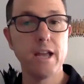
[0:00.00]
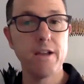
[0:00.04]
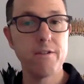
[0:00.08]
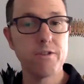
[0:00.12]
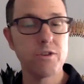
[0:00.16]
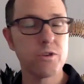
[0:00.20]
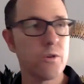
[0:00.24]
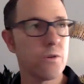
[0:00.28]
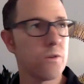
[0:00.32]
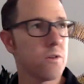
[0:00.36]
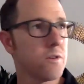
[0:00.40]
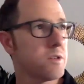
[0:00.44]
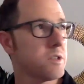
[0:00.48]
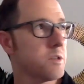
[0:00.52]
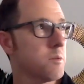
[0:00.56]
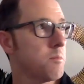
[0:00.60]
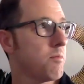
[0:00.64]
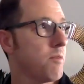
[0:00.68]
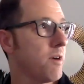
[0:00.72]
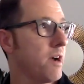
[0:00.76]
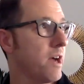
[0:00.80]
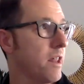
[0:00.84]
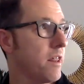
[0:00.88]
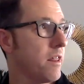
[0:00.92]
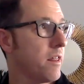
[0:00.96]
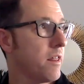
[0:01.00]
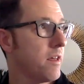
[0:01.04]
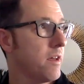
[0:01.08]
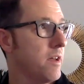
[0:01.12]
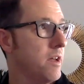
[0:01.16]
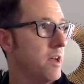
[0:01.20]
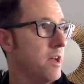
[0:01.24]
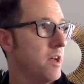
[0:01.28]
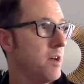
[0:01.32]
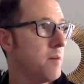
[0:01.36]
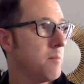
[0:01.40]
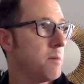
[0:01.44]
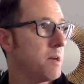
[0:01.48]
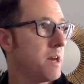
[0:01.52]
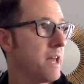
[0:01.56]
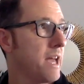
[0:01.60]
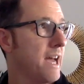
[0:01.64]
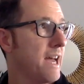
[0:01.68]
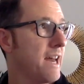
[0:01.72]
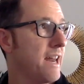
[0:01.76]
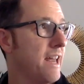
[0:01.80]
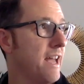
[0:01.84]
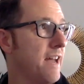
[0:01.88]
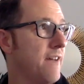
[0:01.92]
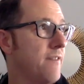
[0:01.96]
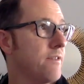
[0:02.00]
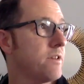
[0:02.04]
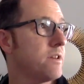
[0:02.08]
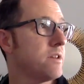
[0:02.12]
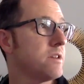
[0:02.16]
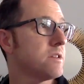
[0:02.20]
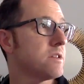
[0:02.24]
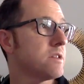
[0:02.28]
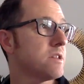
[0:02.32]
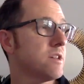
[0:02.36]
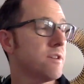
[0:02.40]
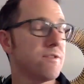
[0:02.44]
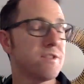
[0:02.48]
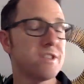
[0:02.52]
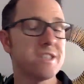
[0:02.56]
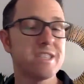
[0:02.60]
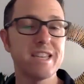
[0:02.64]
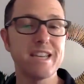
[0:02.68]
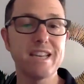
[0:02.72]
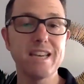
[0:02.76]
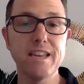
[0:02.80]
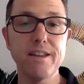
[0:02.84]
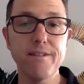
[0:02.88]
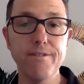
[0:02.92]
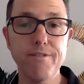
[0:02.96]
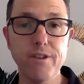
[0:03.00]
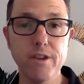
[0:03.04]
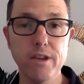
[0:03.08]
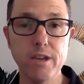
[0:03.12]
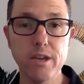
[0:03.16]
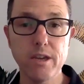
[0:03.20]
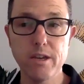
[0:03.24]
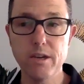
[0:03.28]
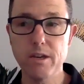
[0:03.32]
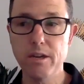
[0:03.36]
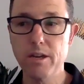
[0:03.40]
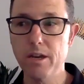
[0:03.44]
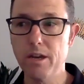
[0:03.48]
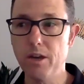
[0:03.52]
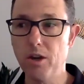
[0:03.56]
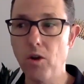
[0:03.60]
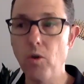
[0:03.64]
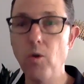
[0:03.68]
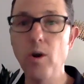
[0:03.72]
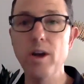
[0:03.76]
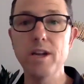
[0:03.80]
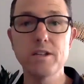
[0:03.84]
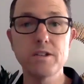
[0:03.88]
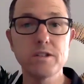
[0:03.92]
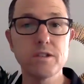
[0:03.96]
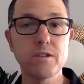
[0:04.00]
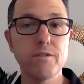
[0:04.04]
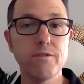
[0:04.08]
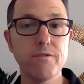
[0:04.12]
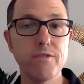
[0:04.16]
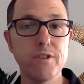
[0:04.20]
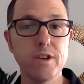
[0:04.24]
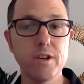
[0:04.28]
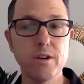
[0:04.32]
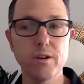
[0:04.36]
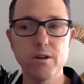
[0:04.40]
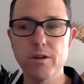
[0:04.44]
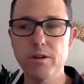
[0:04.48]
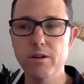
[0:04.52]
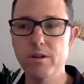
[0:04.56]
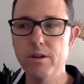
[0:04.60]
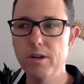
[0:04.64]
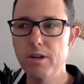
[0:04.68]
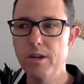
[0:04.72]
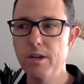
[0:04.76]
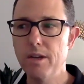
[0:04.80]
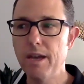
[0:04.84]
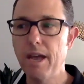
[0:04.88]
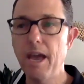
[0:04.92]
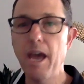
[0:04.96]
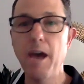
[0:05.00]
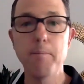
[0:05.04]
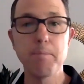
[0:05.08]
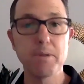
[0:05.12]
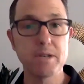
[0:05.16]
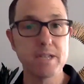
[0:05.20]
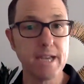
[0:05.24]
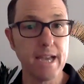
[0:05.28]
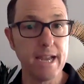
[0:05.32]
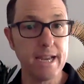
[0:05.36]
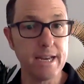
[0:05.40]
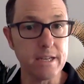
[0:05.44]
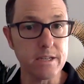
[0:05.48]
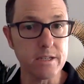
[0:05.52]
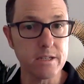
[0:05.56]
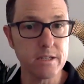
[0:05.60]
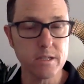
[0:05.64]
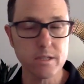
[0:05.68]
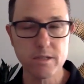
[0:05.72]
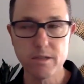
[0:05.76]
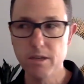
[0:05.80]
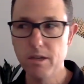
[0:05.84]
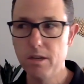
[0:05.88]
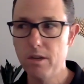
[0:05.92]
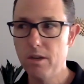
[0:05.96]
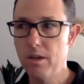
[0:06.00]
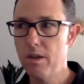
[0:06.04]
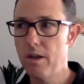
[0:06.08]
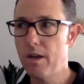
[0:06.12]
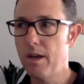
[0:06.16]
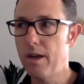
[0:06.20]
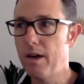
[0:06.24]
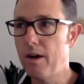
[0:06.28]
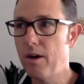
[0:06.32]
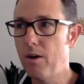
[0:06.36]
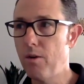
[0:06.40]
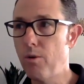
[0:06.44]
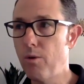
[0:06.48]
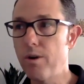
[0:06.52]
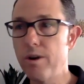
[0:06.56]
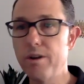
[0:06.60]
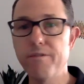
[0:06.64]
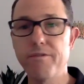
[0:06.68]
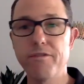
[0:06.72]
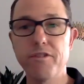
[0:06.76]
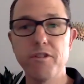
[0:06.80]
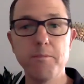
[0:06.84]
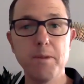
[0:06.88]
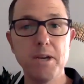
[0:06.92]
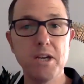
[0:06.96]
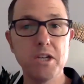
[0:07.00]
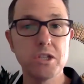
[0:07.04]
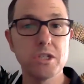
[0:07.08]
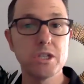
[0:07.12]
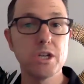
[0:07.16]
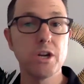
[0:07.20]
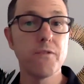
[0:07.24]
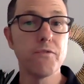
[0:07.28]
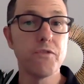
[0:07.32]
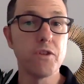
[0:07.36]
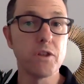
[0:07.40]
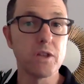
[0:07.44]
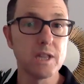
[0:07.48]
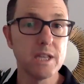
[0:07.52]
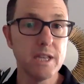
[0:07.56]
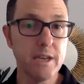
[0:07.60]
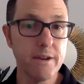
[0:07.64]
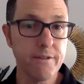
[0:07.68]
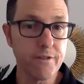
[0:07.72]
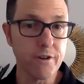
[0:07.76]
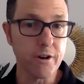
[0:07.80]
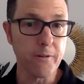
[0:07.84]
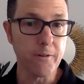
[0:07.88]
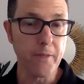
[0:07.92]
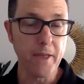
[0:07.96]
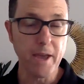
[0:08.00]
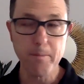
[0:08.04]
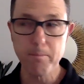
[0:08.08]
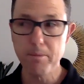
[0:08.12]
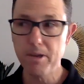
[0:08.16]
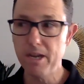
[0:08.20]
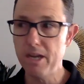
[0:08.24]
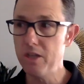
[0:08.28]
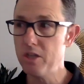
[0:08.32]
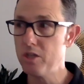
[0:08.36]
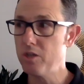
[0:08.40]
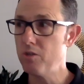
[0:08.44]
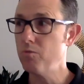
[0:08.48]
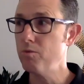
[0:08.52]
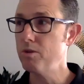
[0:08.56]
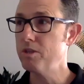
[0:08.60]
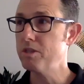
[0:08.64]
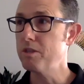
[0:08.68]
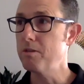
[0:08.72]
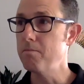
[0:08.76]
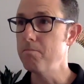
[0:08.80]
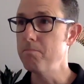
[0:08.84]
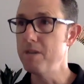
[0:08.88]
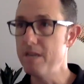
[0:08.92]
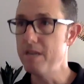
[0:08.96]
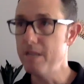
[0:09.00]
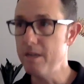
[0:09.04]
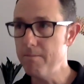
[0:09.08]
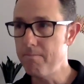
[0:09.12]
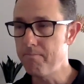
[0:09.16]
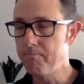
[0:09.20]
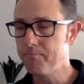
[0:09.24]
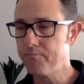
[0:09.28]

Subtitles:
have shortness of breath, but had evidence of significant and quite severe hepatitis or inflammation of the liver. And that patient was admitted